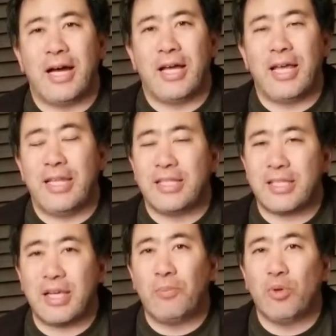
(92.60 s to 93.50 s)
and
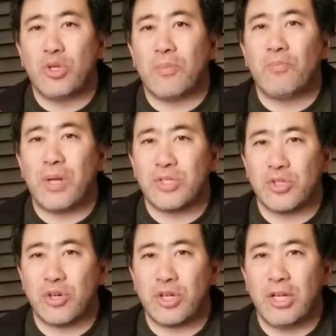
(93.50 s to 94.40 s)
supple your muscles
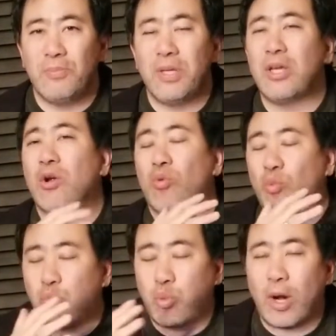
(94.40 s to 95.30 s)
are going to be
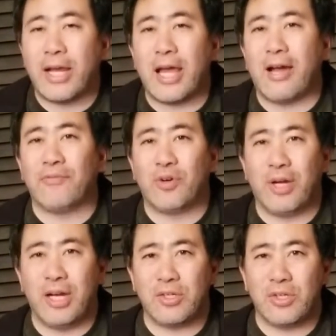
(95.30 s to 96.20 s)
right after
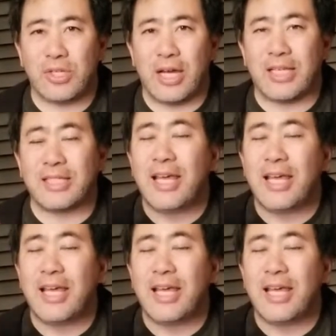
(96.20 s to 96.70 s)
exercise.